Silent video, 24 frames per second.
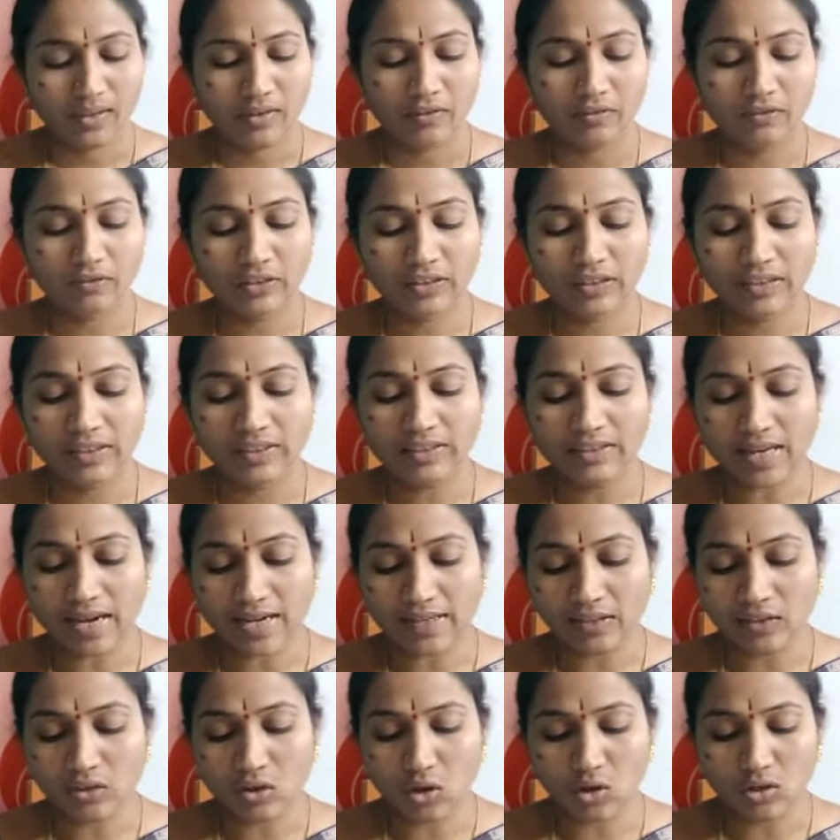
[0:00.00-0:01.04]
Feet
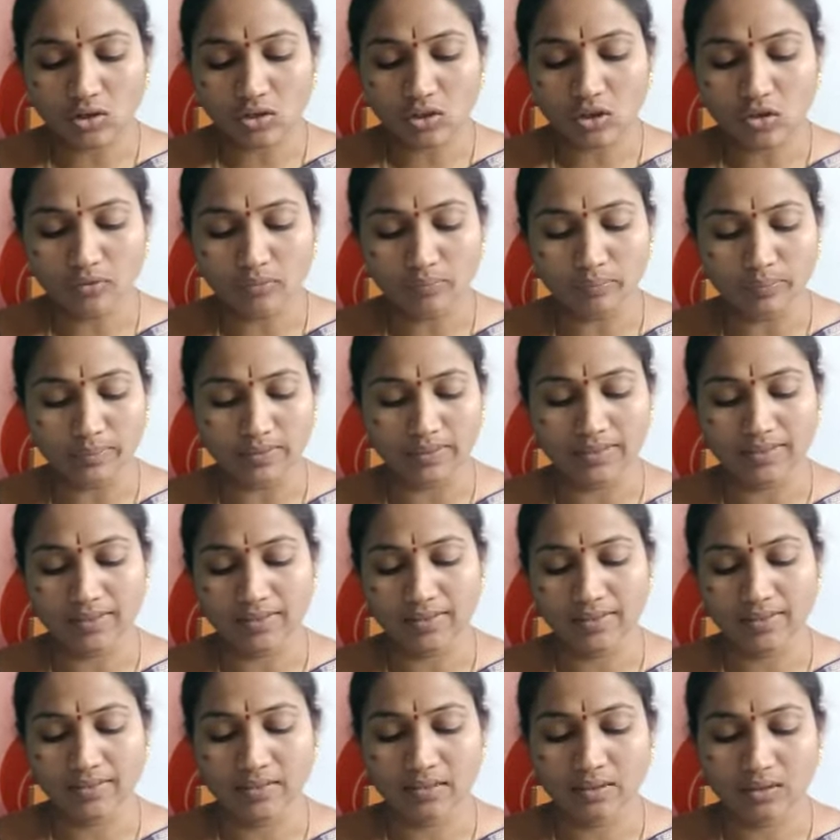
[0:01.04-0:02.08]
and claws of
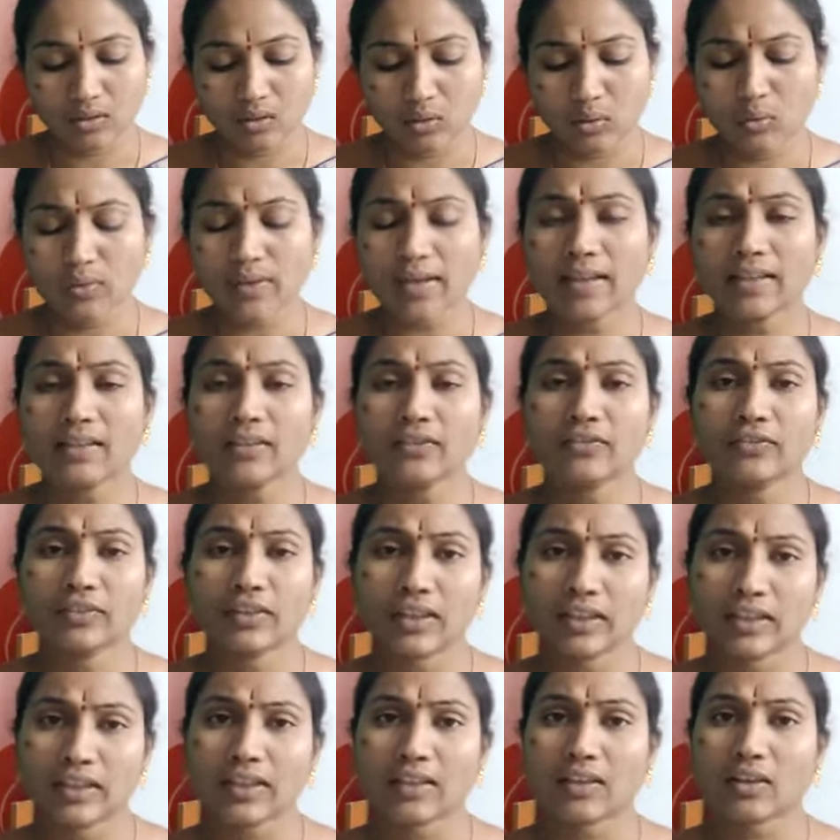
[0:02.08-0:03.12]
birds. Look at the
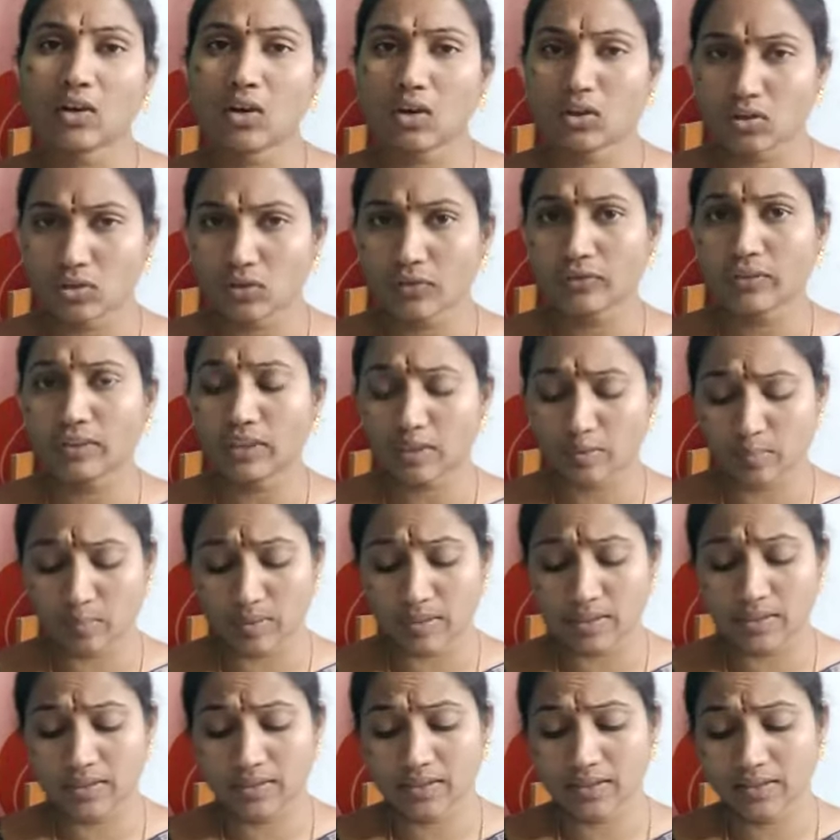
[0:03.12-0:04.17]
feet and claws of these
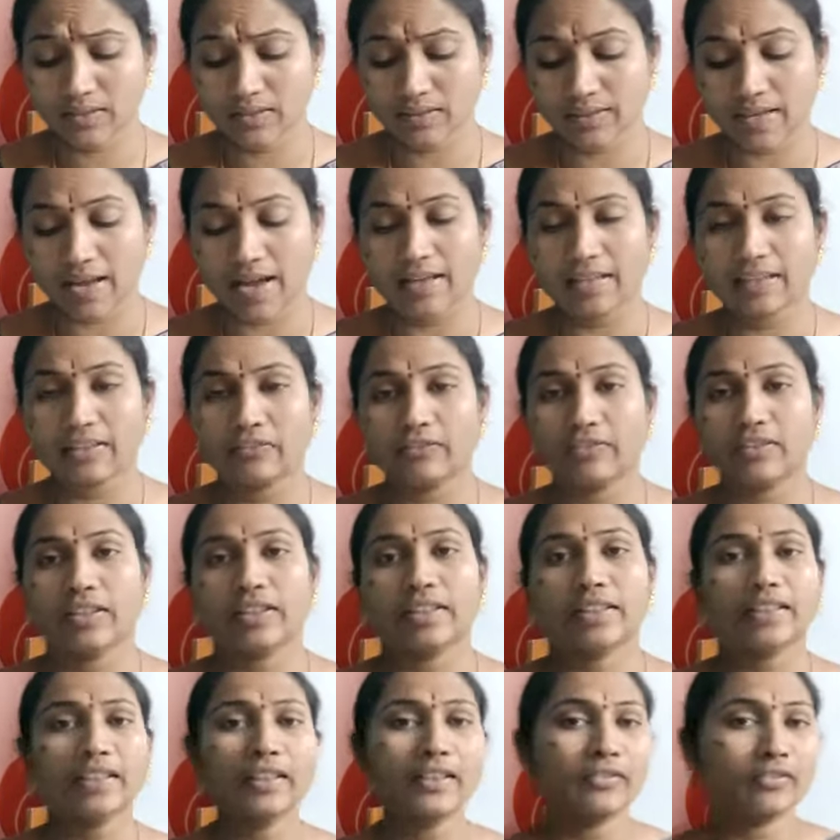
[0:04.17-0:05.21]
birds. They are
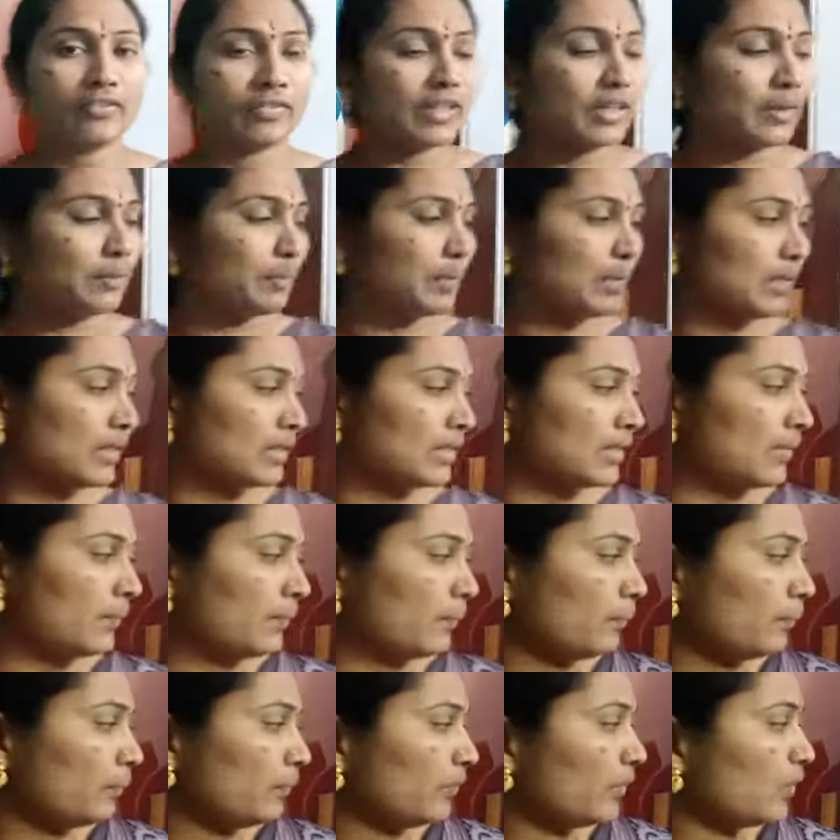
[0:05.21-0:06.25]
different in different birds.
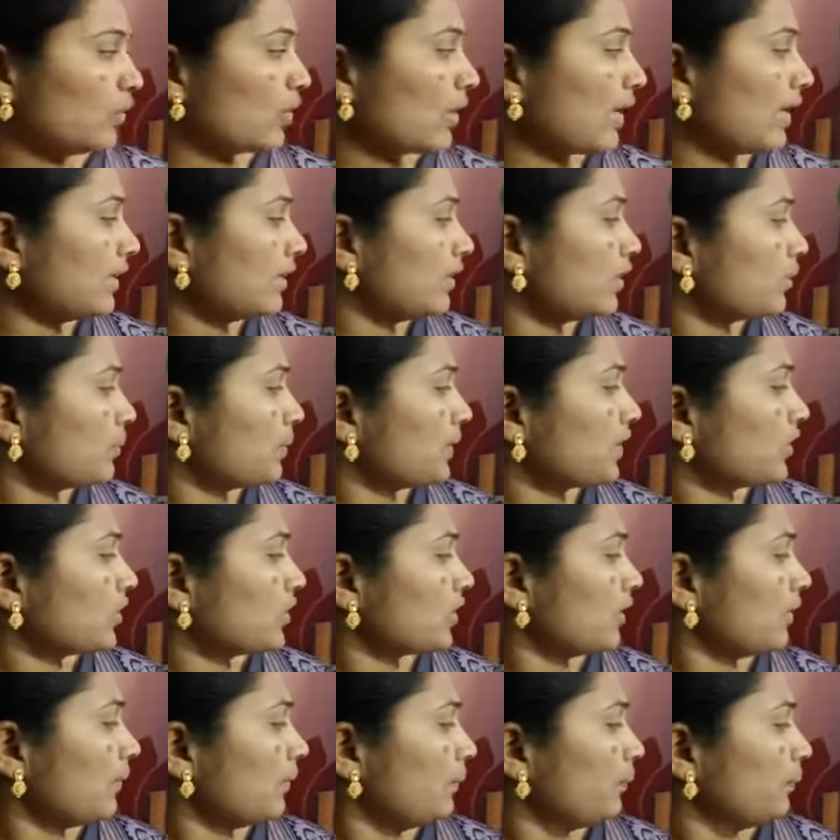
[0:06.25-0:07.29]
Look at this
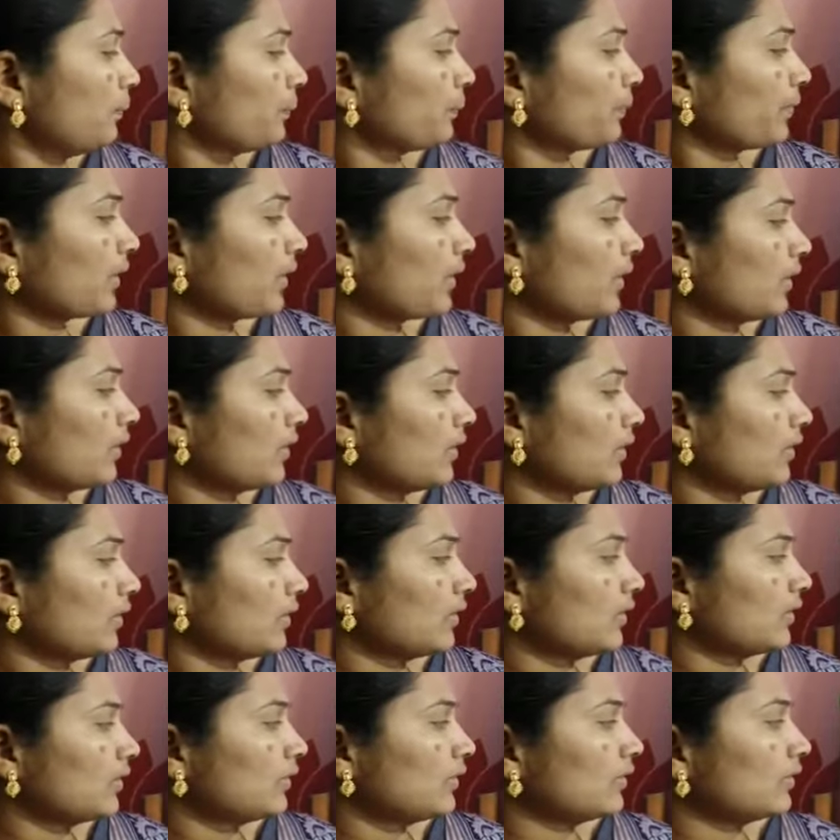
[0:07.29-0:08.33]
picture.
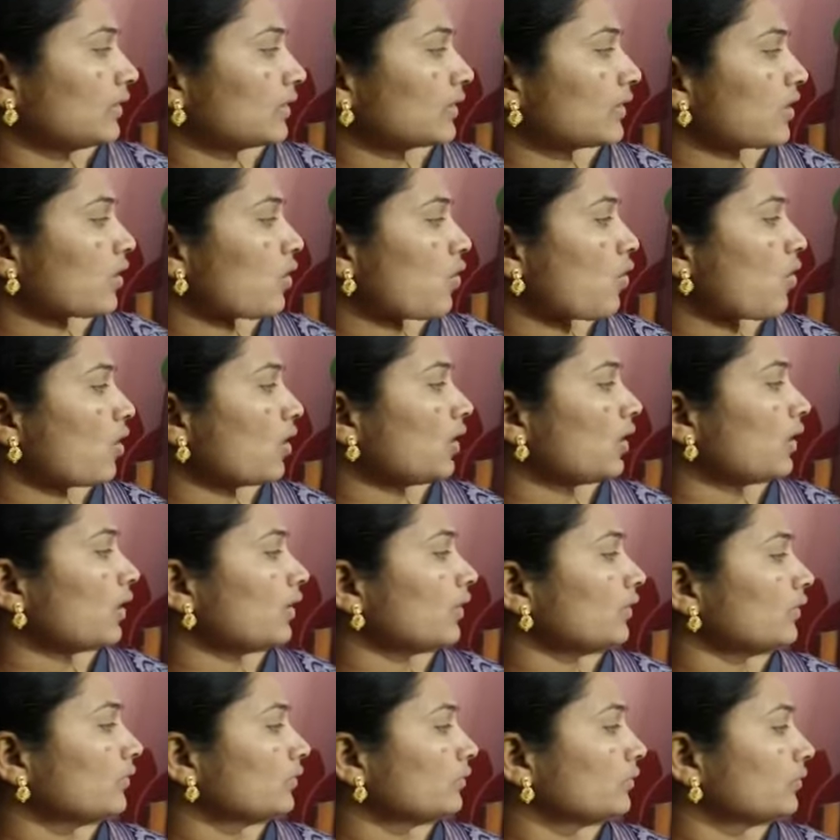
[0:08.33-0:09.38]
These are all
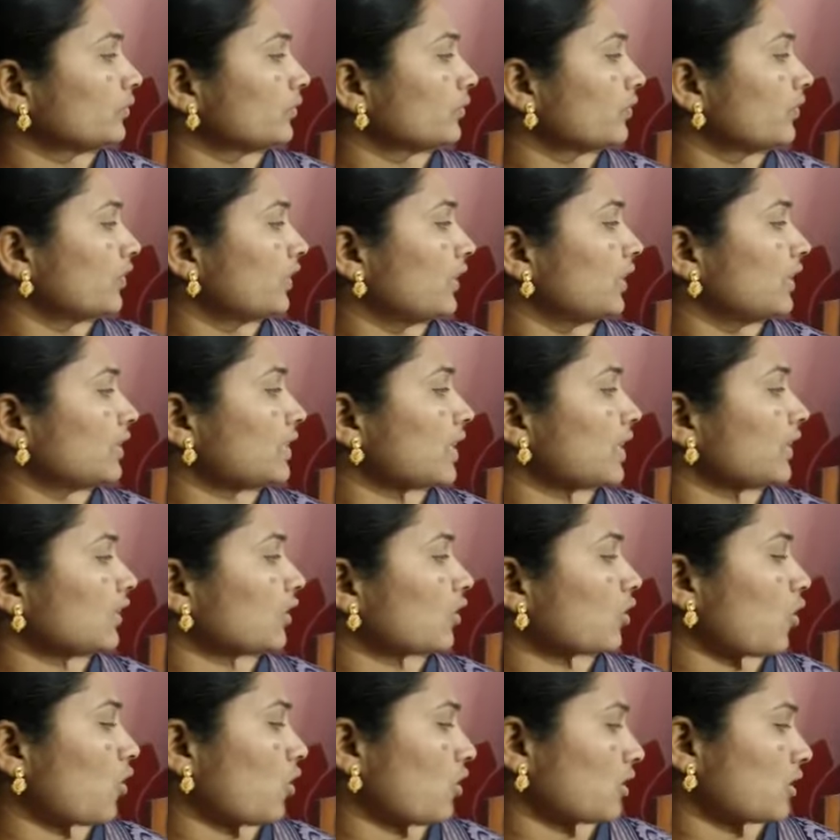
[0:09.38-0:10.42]
our feet and the
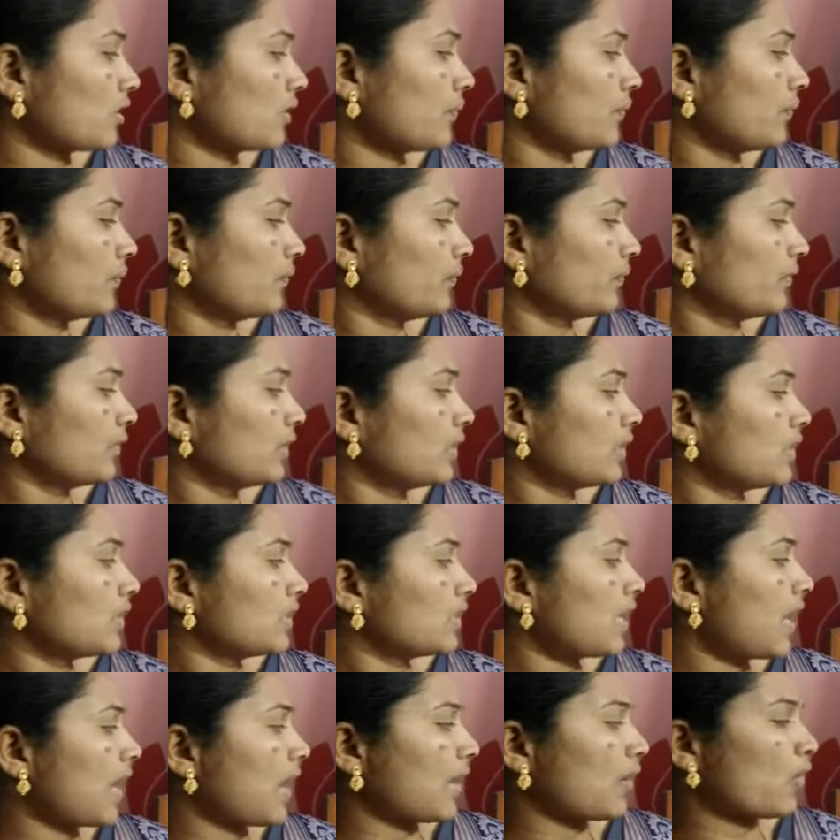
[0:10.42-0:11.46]
claws. This
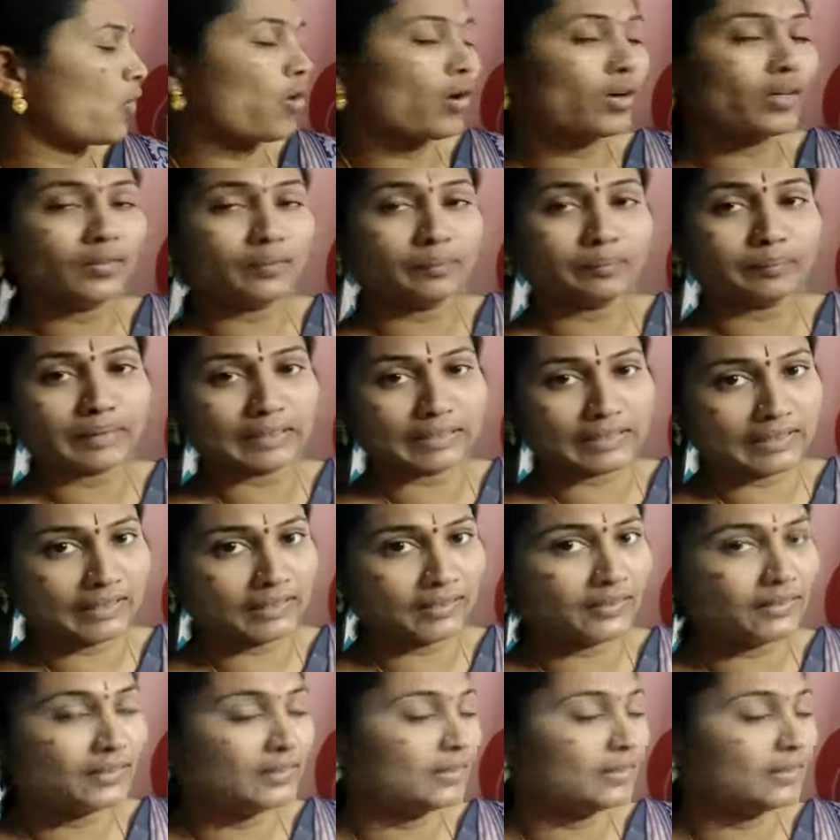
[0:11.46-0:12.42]
is heron bird.